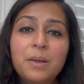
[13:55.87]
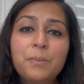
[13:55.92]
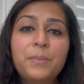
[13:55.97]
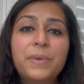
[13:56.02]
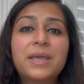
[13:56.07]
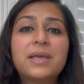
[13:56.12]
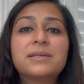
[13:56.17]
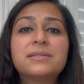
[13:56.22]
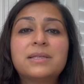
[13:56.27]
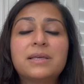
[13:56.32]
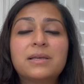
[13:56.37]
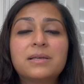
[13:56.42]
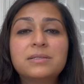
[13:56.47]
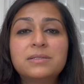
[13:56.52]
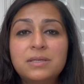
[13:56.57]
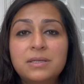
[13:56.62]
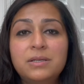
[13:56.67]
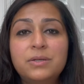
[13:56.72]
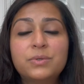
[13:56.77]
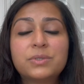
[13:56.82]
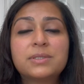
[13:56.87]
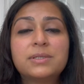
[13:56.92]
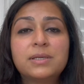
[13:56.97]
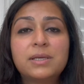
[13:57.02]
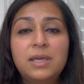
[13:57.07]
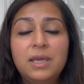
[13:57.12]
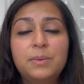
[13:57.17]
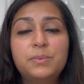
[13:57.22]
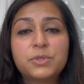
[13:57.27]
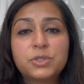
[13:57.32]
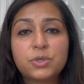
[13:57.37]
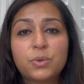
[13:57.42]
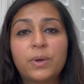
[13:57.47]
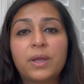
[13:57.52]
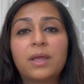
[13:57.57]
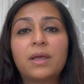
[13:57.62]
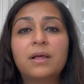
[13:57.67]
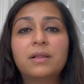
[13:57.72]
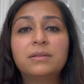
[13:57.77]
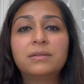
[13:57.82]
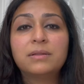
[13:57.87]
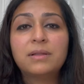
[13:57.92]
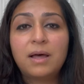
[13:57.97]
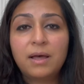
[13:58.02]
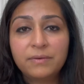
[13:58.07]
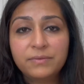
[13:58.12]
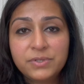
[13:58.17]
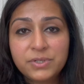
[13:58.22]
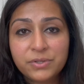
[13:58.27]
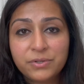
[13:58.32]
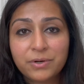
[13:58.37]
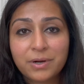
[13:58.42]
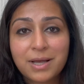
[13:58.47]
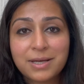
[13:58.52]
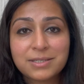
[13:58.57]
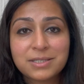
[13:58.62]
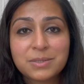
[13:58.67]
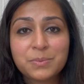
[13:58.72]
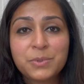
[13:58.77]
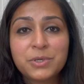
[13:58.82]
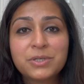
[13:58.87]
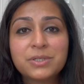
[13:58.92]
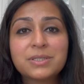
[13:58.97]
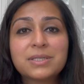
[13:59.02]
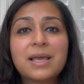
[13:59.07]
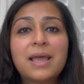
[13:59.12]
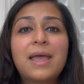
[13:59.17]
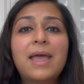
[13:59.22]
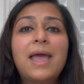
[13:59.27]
because they continuously keep showing love to their customers